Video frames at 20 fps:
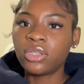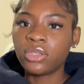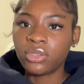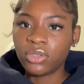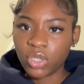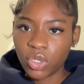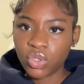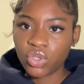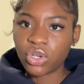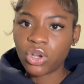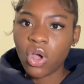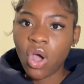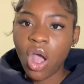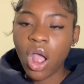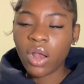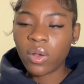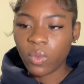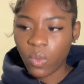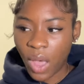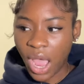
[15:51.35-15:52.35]
use your
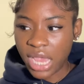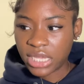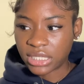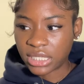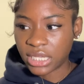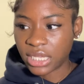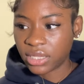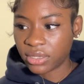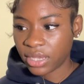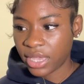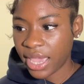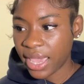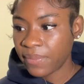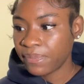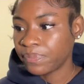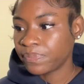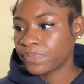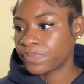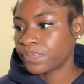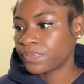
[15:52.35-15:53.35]
car wisely okay
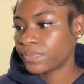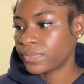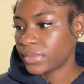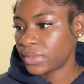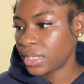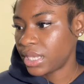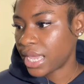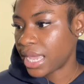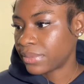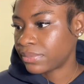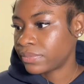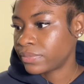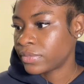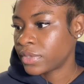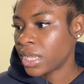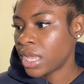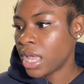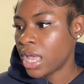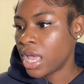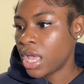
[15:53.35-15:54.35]
yeah
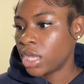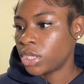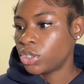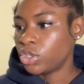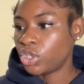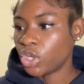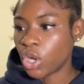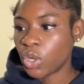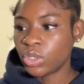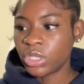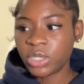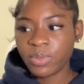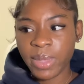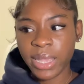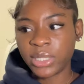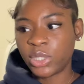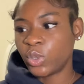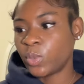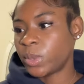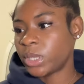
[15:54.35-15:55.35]
don't
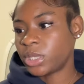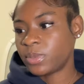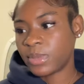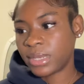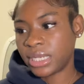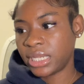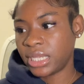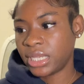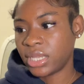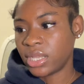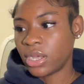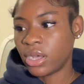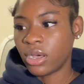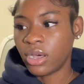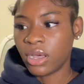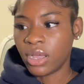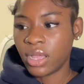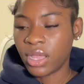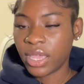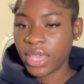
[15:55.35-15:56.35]
spend too much money
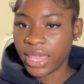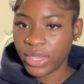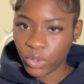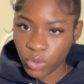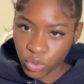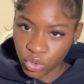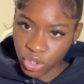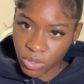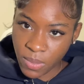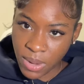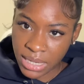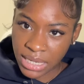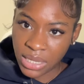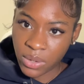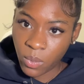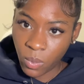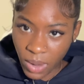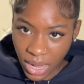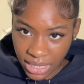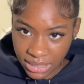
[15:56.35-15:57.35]
use your money
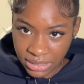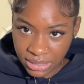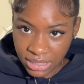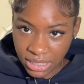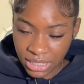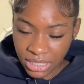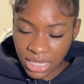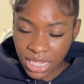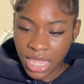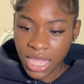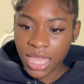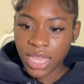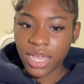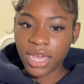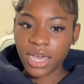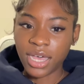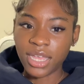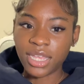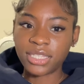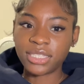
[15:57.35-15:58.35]
wisely
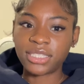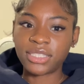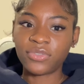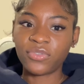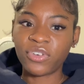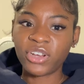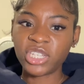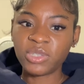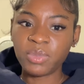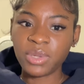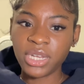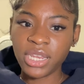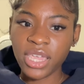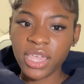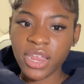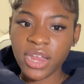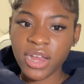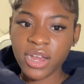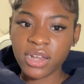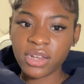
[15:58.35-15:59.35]
because freshman
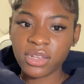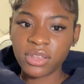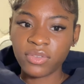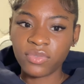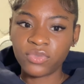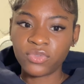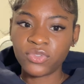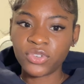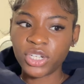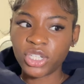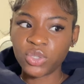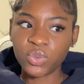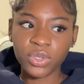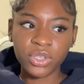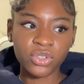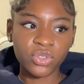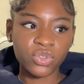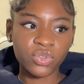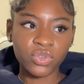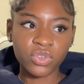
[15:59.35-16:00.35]
year, first week
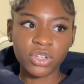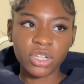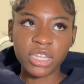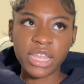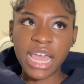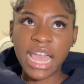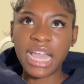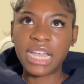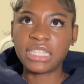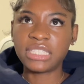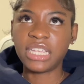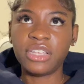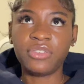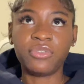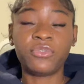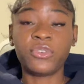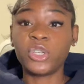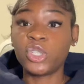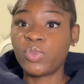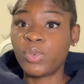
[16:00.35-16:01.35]
of school, I can
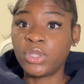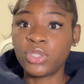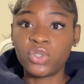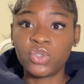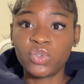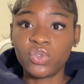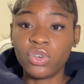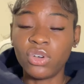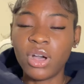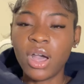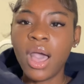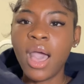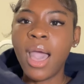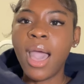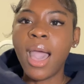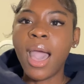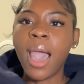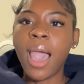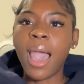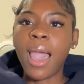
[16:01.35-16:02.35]
first month of school,
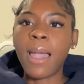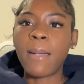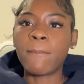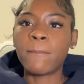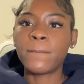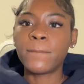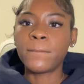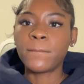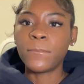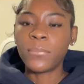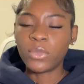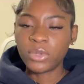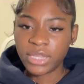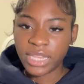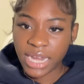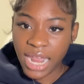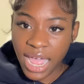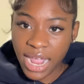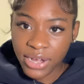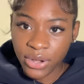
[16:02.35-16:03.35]

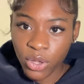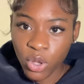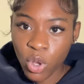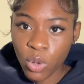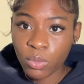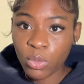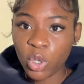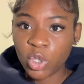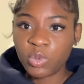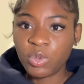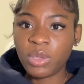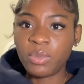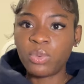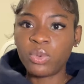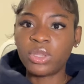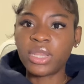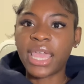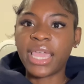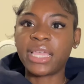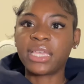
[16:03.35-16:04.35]
that I know most
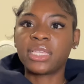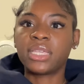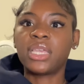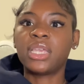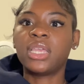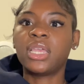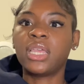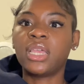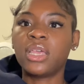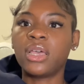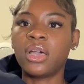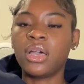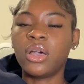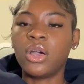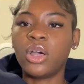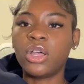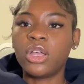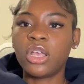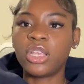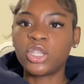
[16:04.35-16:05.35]
people like
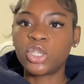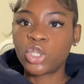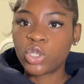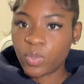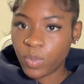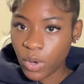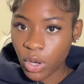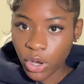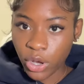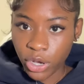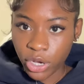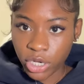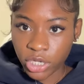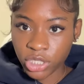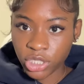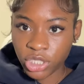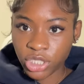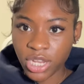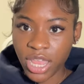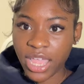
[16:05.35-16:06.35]

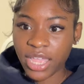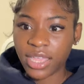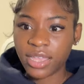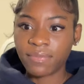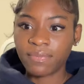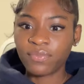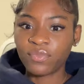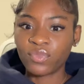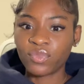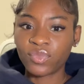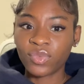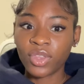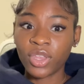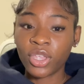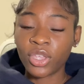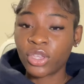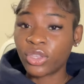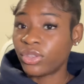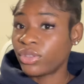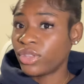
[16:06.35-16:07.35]
splurge. Like,
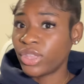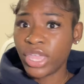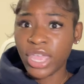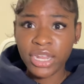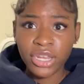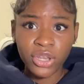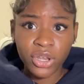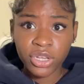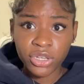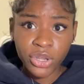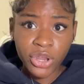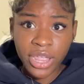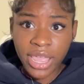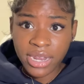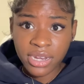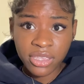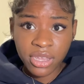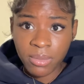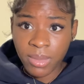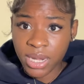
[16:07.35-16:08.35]
and you're, you're
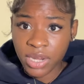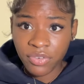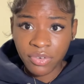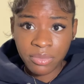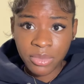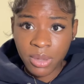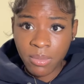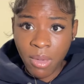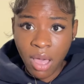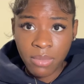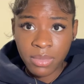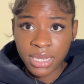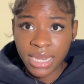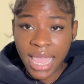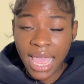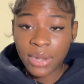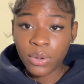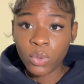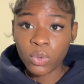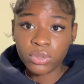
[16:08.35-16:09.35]
getting your money from your mom and
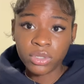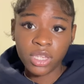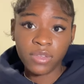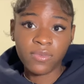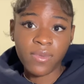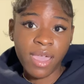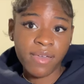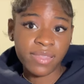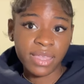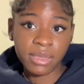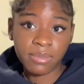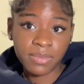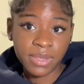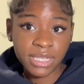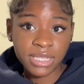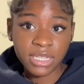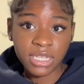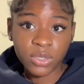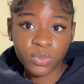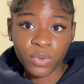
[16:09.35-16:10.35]
dad only if you have like a
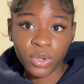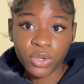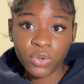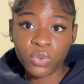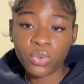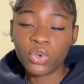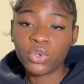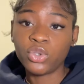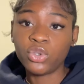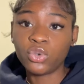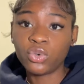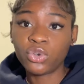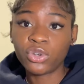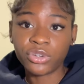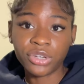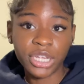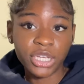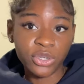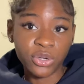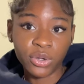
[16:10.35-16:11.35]
business where you you
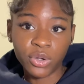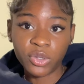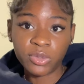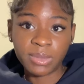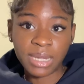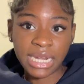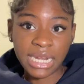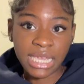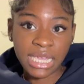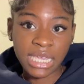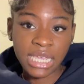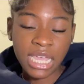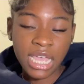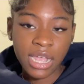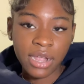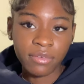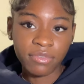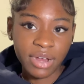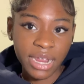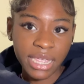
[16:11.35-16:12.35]
create your own money
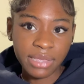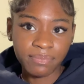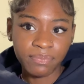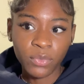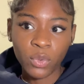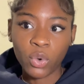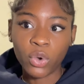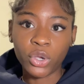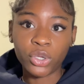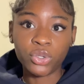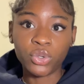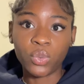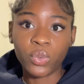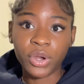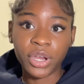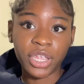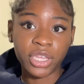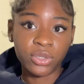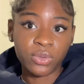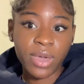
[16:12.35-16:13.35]
right or you
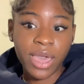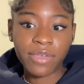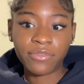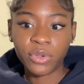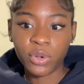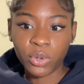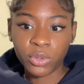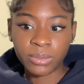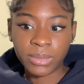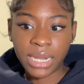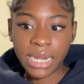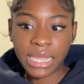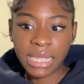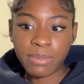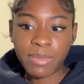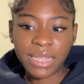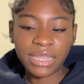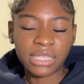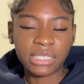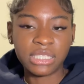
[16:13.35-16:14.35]
work and you have your own money
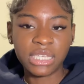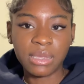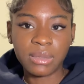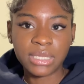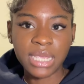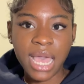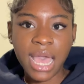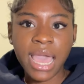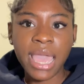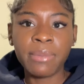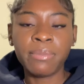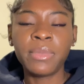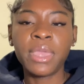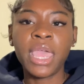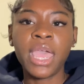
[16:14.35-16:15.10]
but at the same time